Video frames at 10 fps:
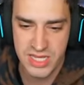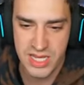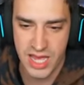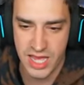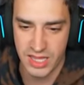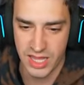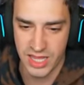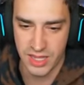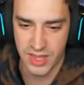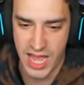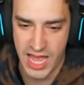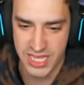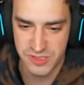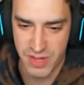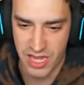the, uh, like, the
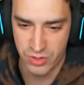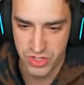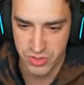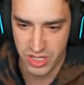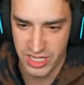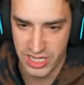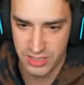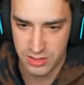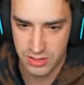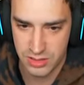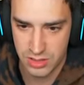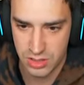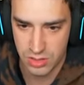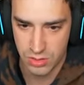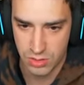highest bottle you can get?
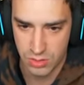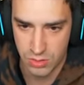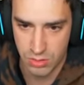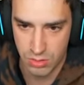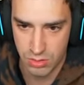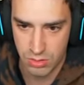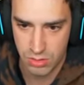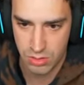Oh,